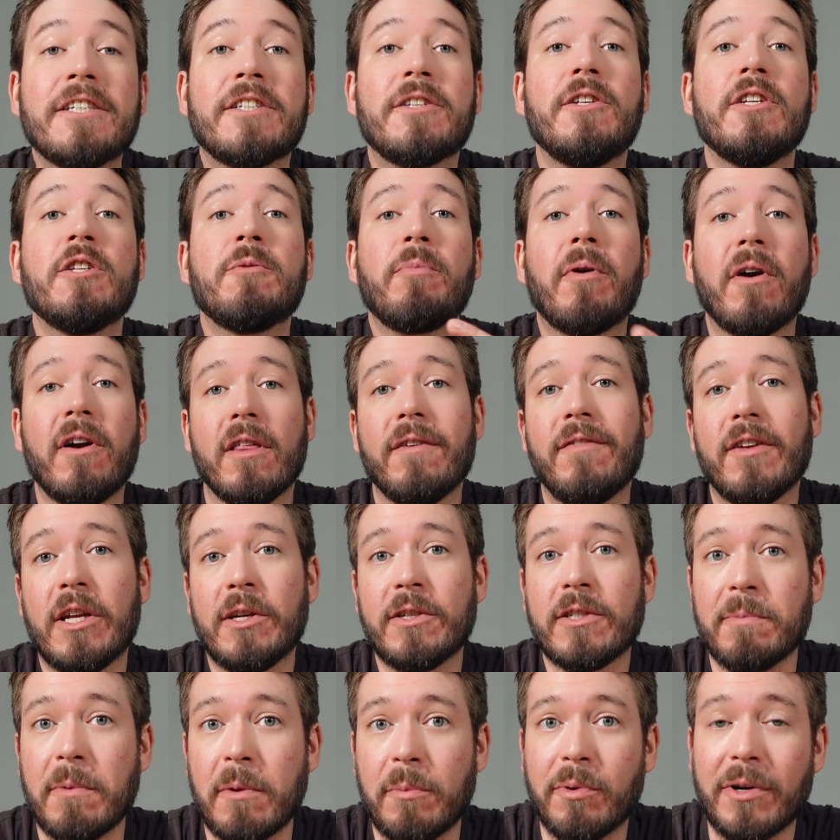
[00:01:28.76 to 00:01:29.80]
This part of the video is
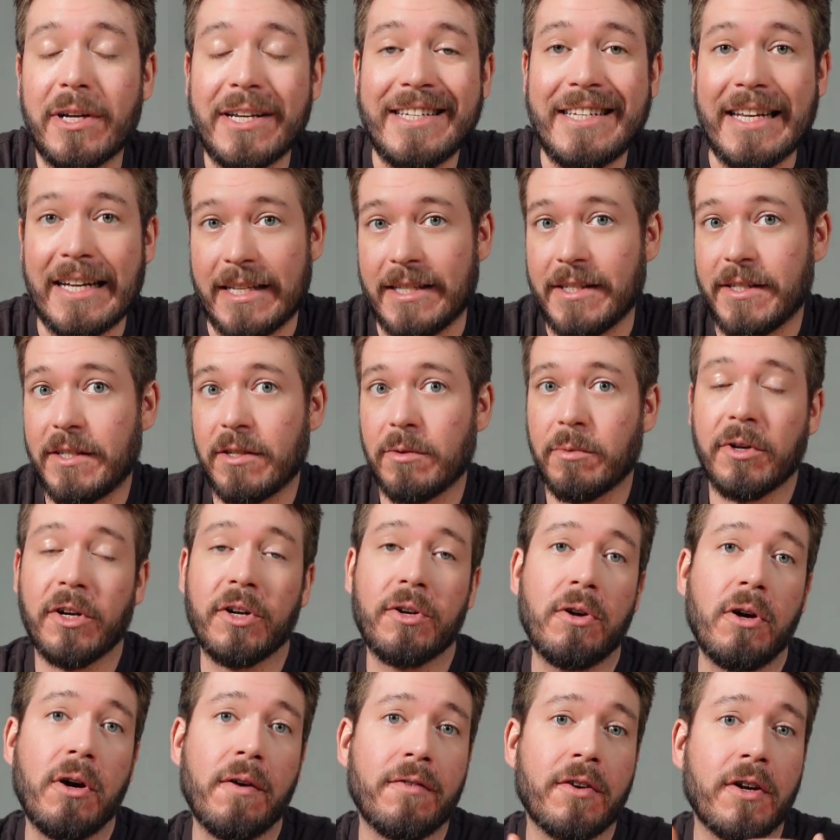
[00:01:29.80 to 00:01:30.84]
going to be pretty dense. We're going
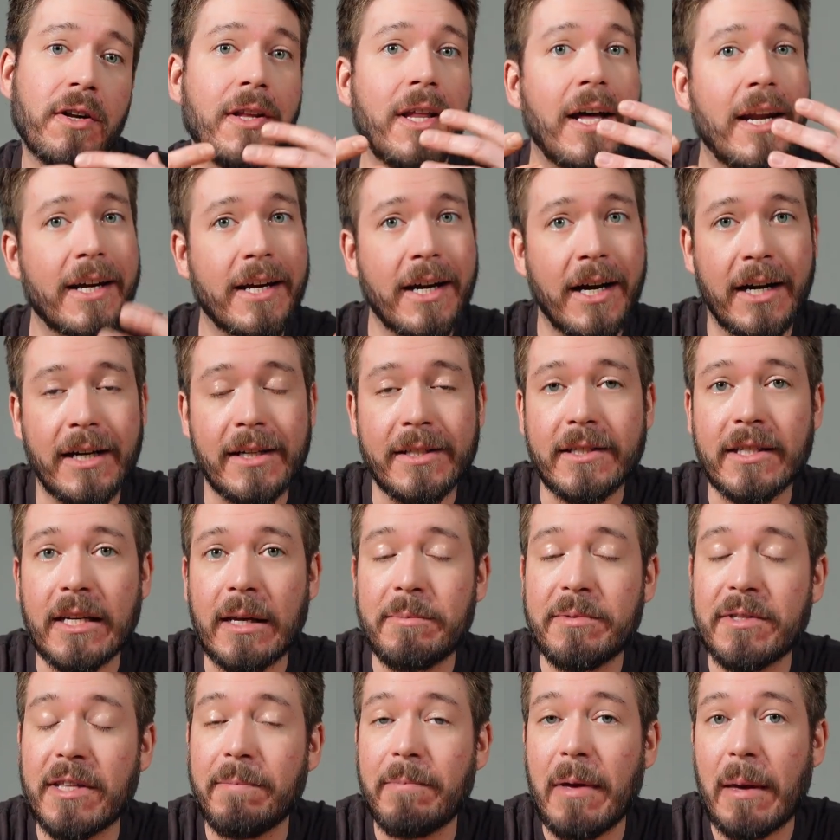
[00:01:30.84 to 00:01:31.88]
to go over a lot of
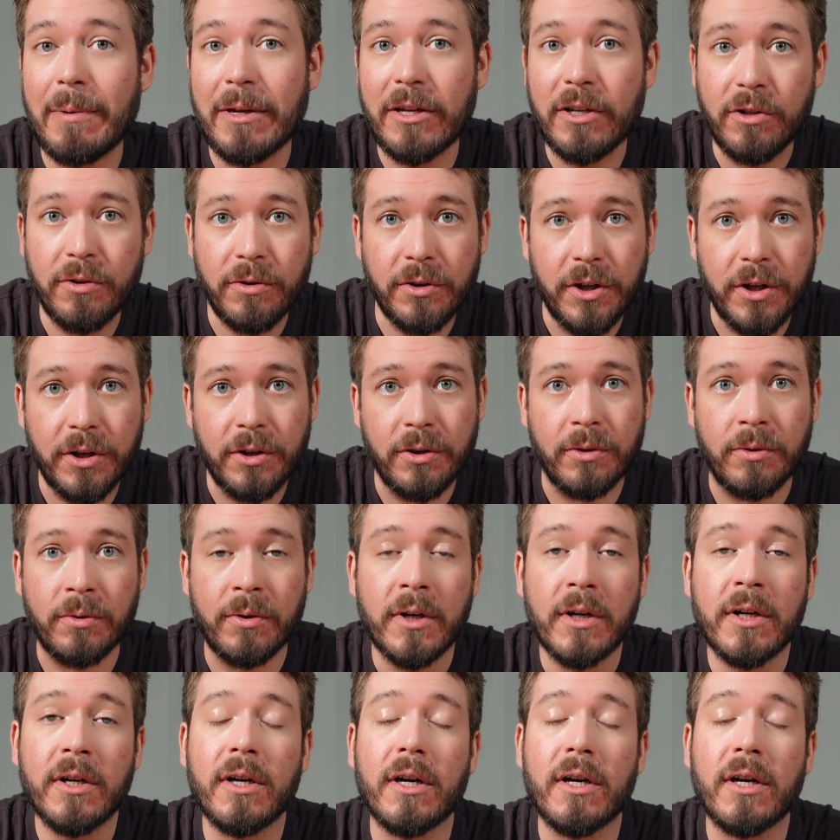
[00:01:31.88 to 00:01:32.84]
concepts that may be new to you,